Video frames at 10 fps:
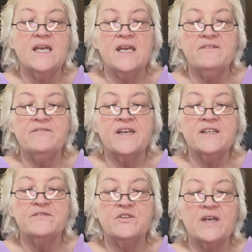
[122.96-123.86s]
a fan
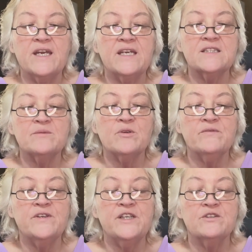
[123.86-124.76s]
of your ASMR
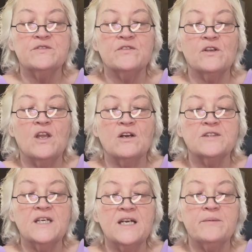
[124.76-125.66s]
videos for a long
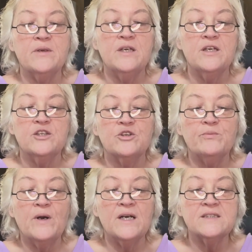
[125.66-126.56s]
time. Your
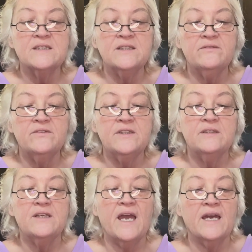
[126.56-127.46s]
positive
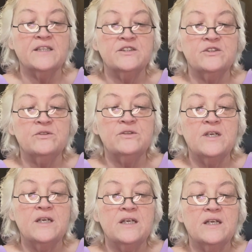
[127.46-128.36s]
attitude,
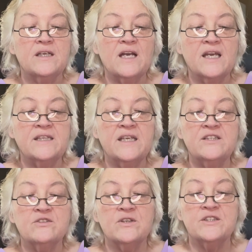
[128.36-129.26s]
kind
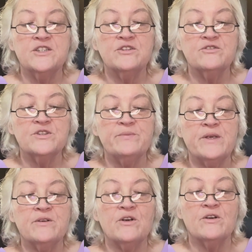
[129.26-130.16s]
nature, and gentle
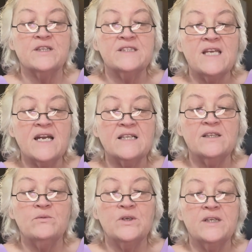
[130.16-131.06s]
spirit are
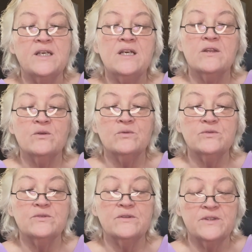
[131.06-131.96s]
exactly what the,
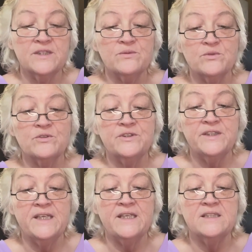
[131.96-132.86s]
this world
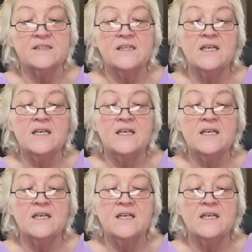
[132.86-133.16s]
needs.